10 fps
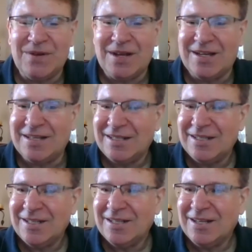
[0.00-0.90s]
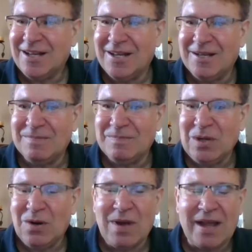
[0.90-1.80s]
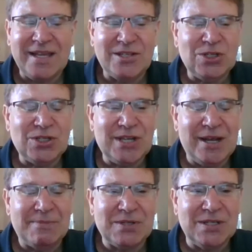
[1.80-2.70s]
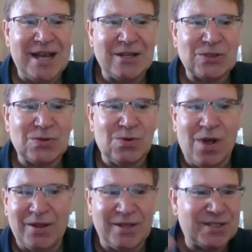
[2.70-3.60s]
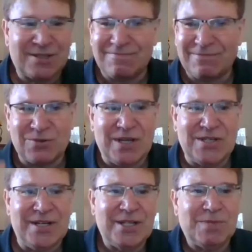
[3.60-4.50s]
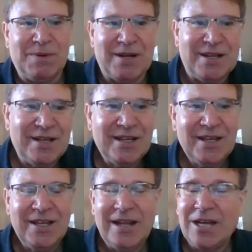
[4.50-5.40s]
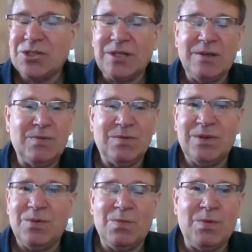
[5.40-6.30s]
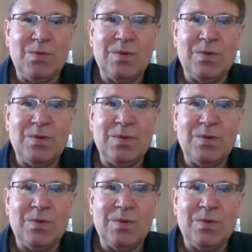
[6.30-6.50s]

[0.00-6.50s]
Uh, Uh, you know, I guess you could say ups and downs through all this craziness, but it actually, you know,